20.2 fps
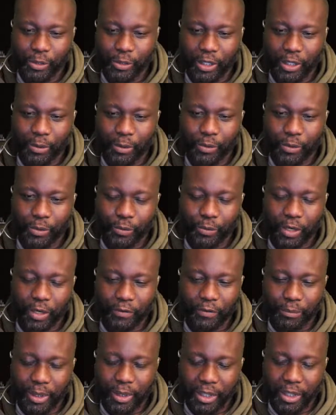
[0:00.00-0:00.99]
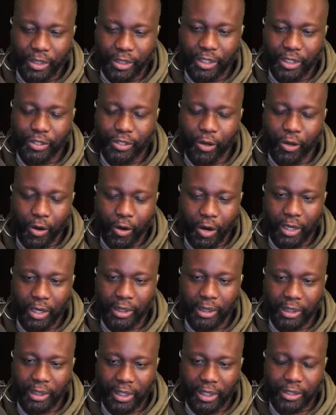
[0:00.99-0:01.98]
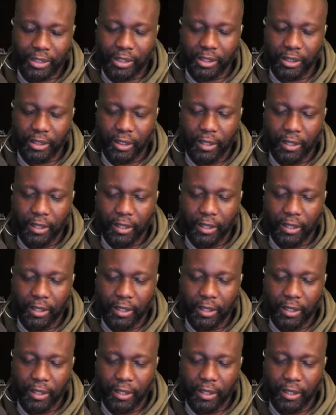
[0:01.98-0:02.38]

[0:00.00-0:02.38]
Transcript: it was rough, man. It, it's a hard lesson.